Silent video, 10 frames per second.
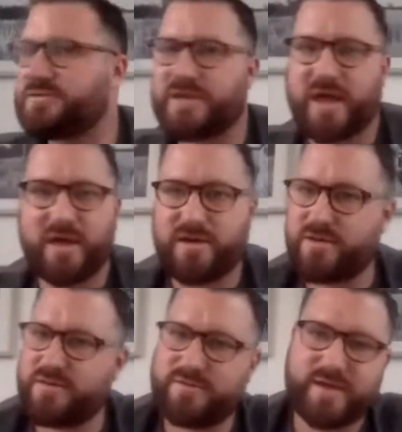you
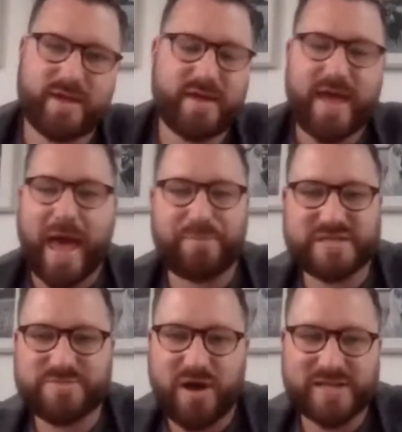know, happy,
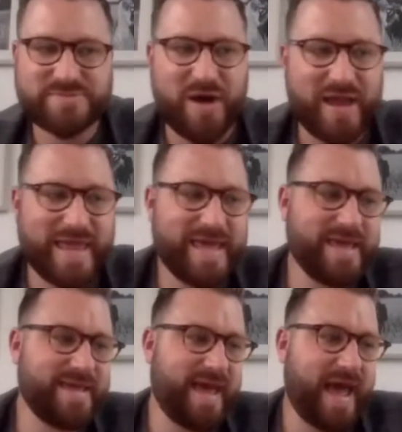smiley,
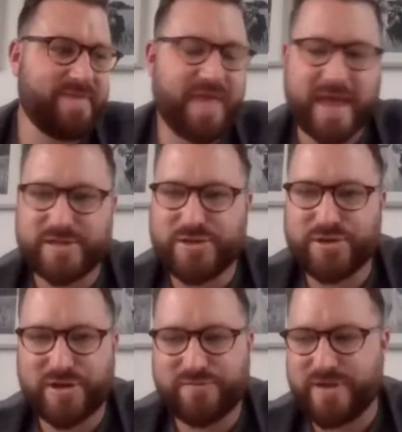smiley. And then you
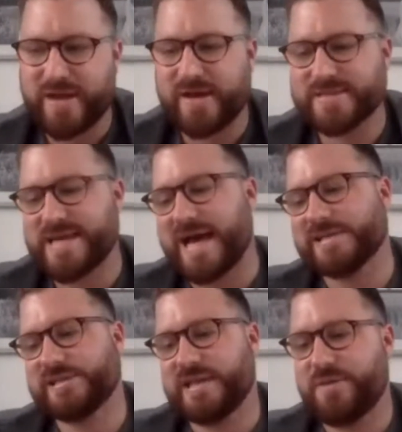kind of realize,
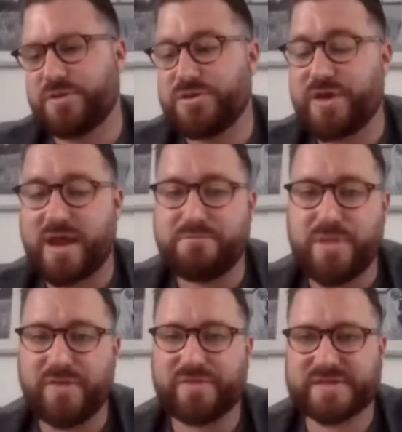actually, when you get a
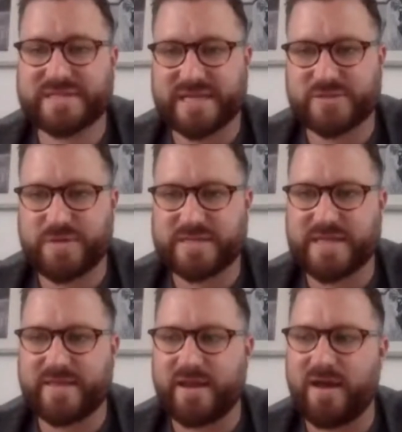month, 6 weeks
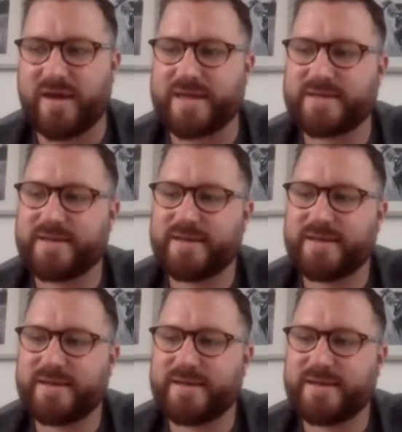down the line,